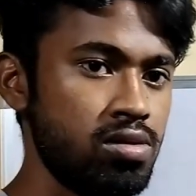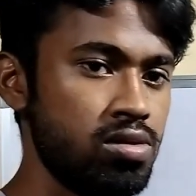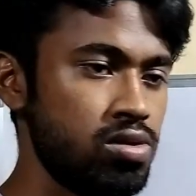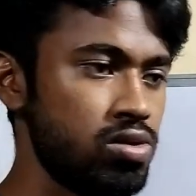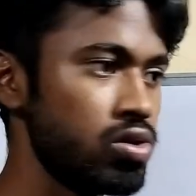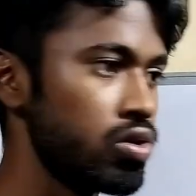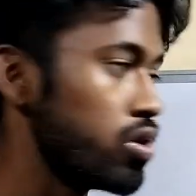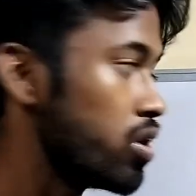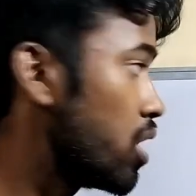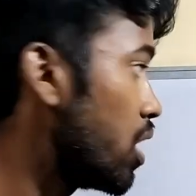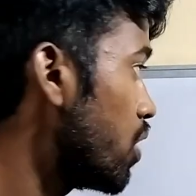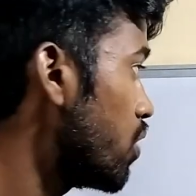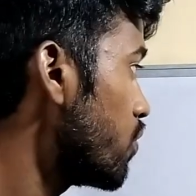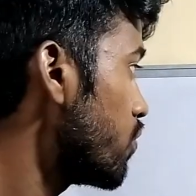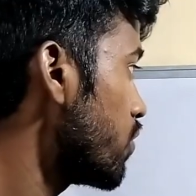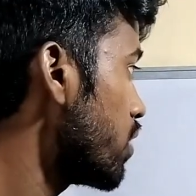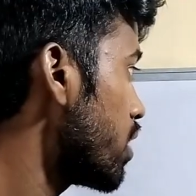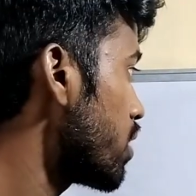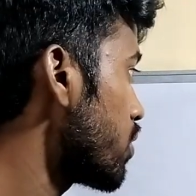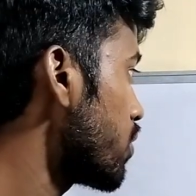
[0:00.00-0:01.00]
So
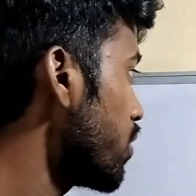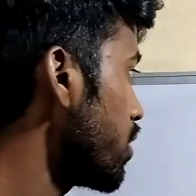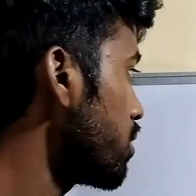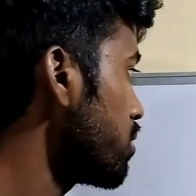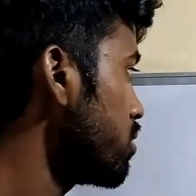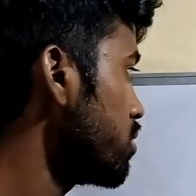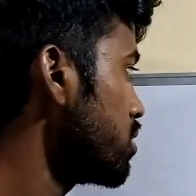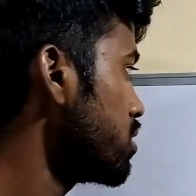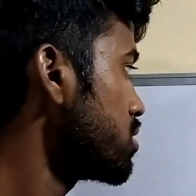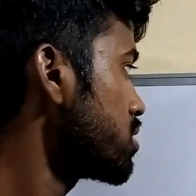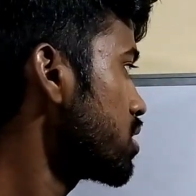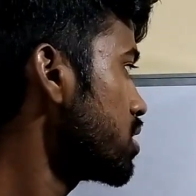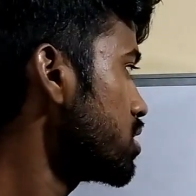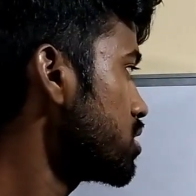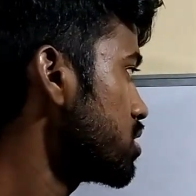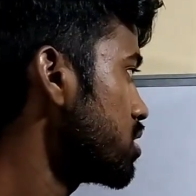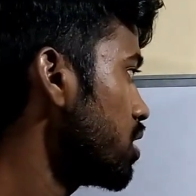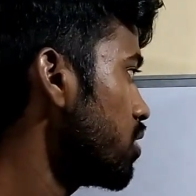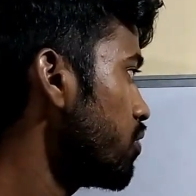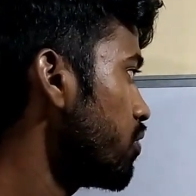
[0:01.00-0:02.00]
now we are going to
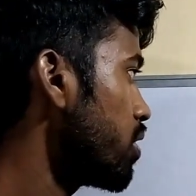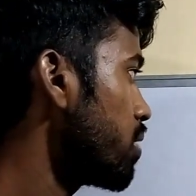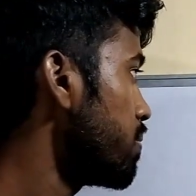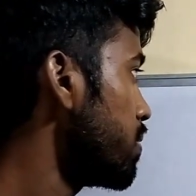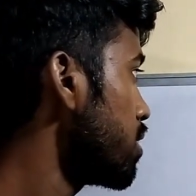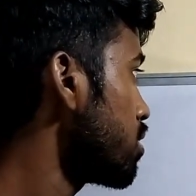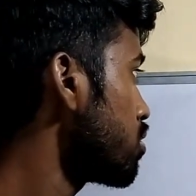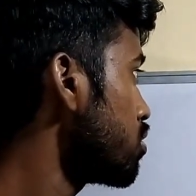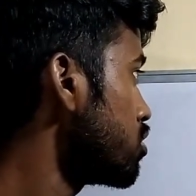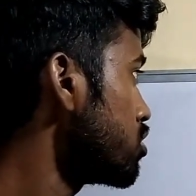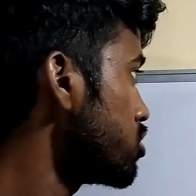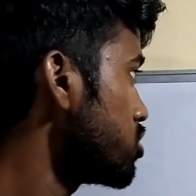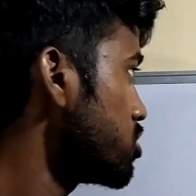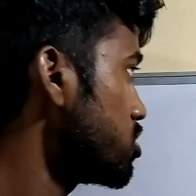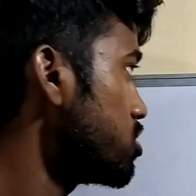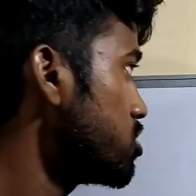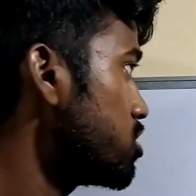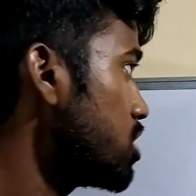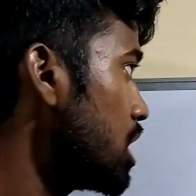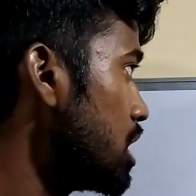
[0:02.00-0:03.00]
discuss the verbal
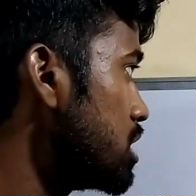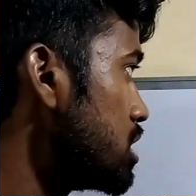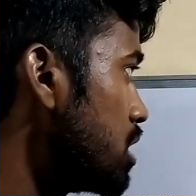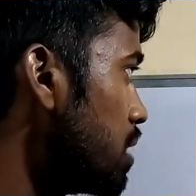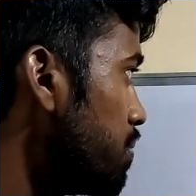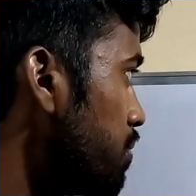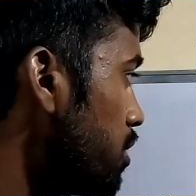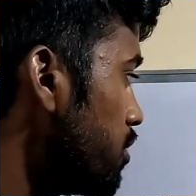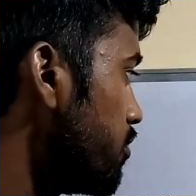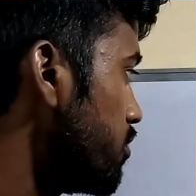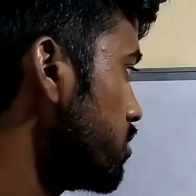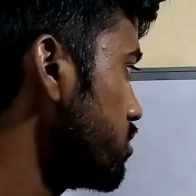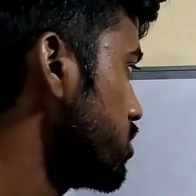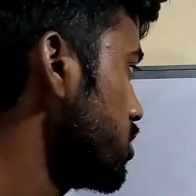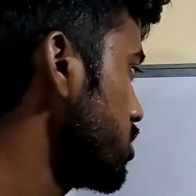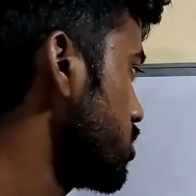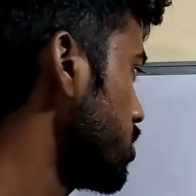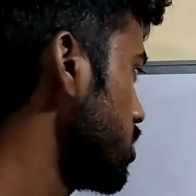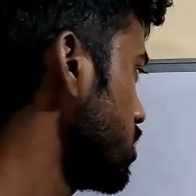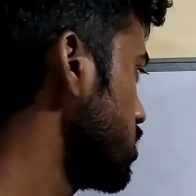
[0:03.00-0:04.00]
questions in simple
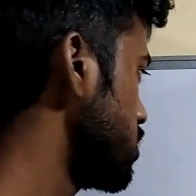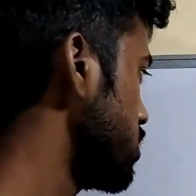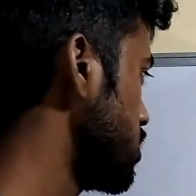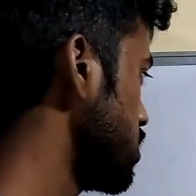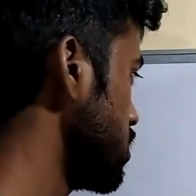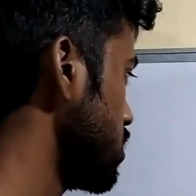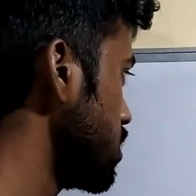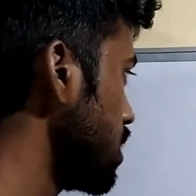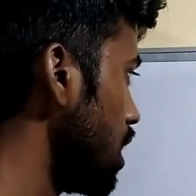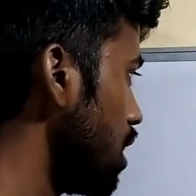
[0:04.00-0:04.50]
future tense.